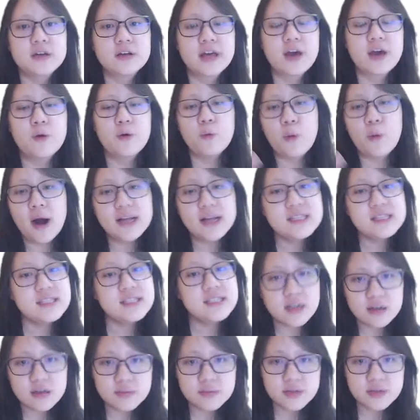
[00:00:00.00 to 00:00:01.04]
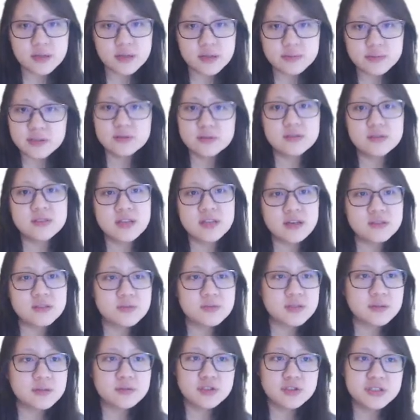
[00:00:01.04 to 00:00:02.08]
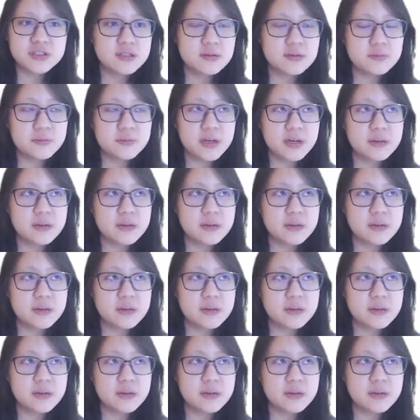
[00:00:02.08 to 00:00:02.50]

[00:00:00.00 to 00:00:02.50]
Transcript: Okay, one cell becomes two cells, becomes three,